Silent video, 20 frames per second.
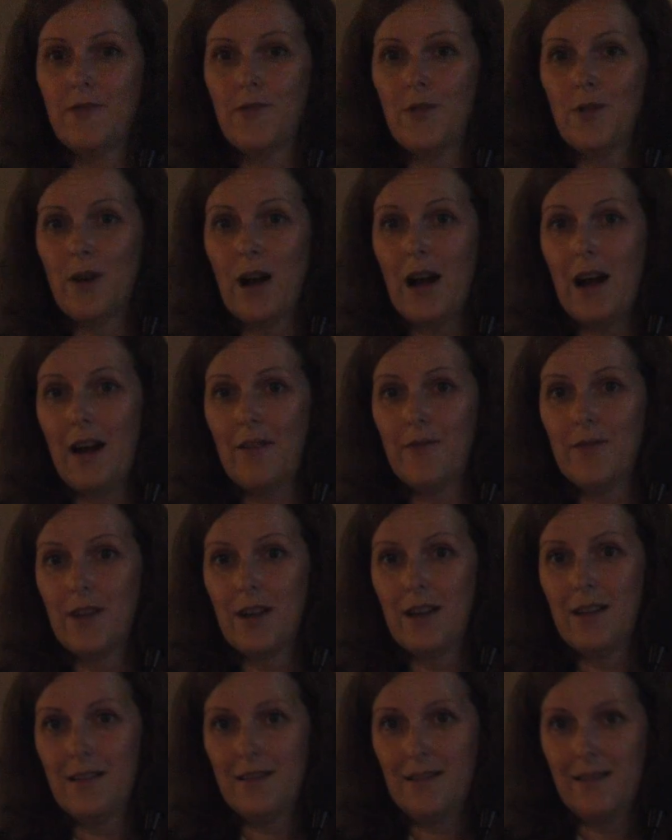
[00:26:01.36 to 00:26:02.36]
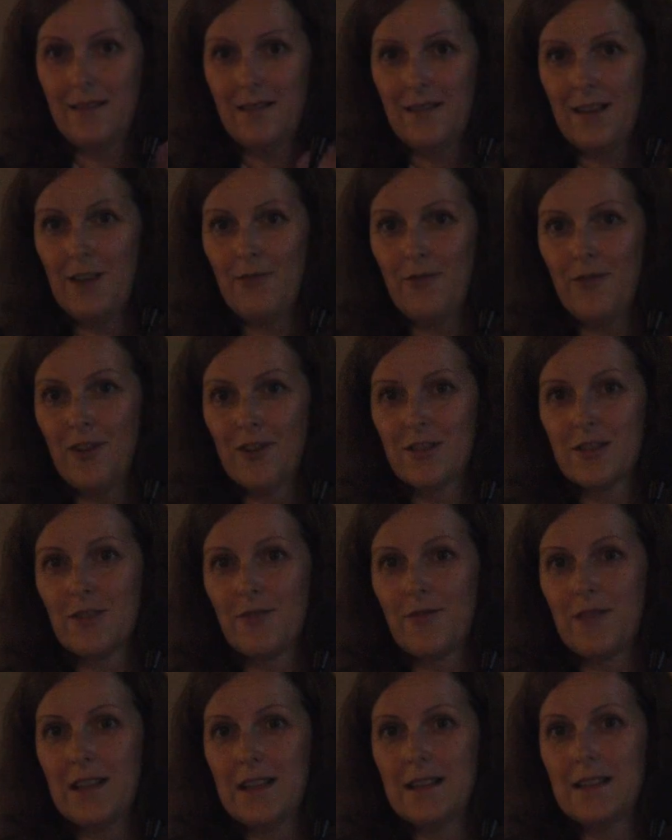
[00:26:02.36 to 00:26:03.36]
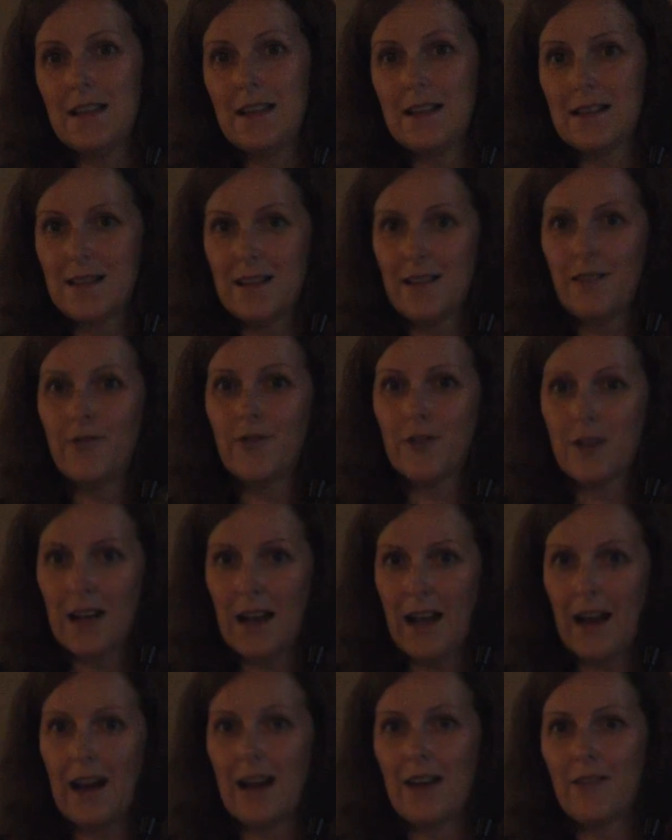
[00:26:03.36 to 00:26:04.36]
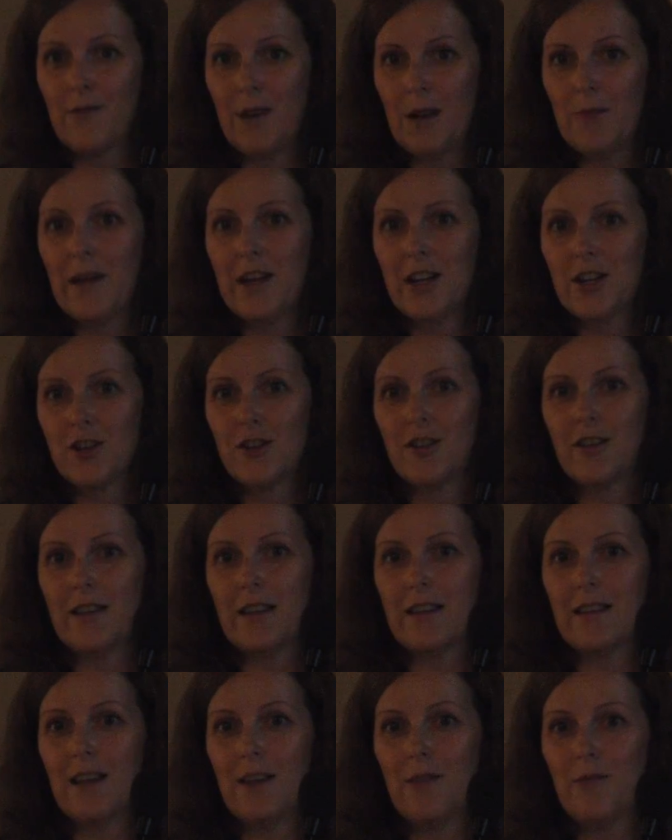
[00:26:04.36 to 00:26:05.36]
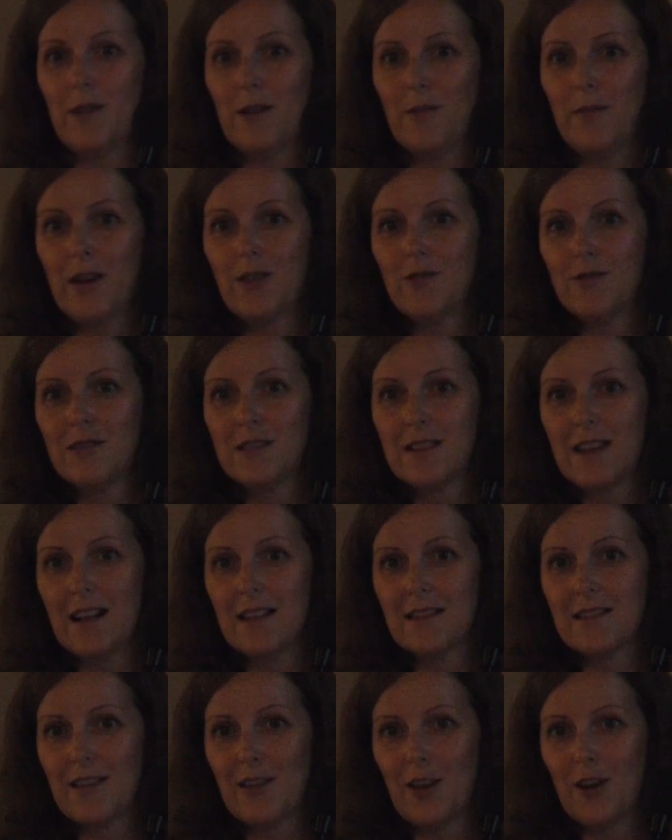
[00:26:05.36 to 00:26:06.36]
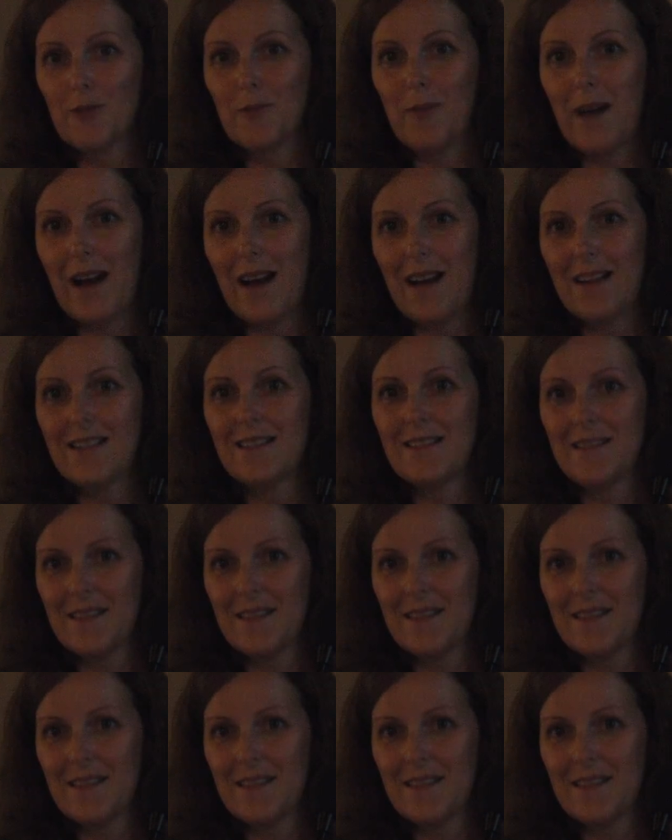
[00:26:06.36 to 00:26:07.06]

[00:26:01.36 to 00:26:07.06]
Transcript: if you have influx of disease, CD40 ligand will make sure that they will be good cells and not bad.